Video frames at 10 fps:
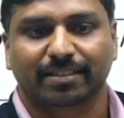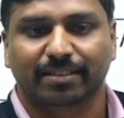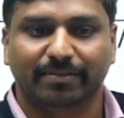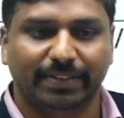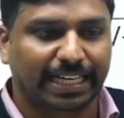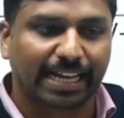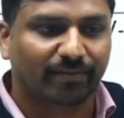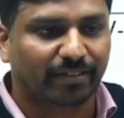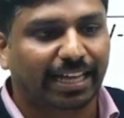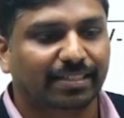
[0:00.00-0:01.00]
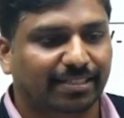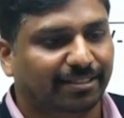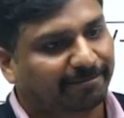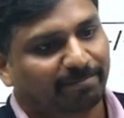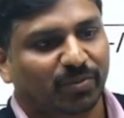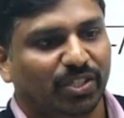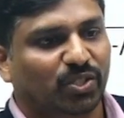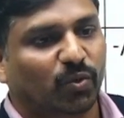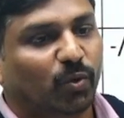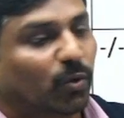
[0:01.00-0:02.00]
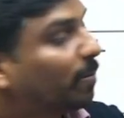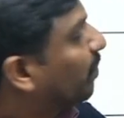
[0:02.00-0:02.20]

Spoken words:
we can have lice. So,